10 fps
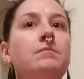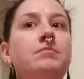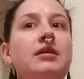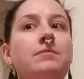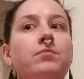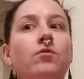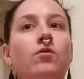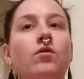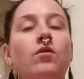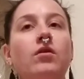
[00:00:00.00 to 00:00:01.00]

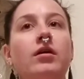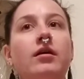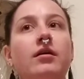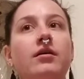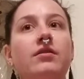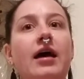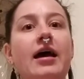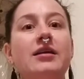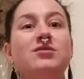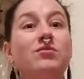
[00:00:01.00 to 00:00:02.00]
People
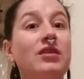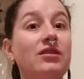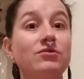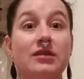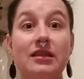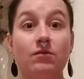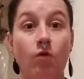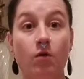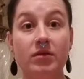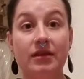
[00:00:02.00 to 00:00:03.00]
that don't think there's anything
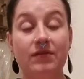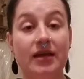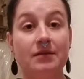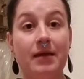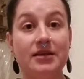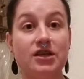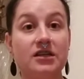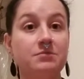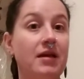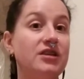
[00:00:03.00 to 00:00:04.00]
wrong with living
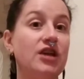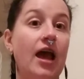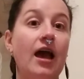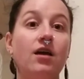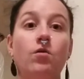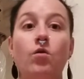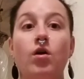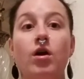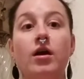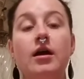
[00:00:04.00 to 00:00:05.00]
paycheck to paycheck
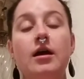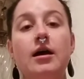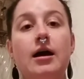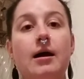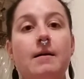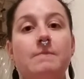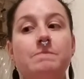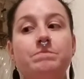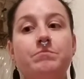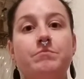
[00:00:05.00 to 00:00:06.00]
or
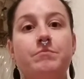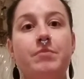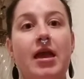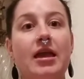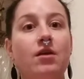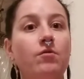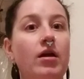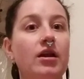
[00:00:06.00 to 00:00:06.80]
paying for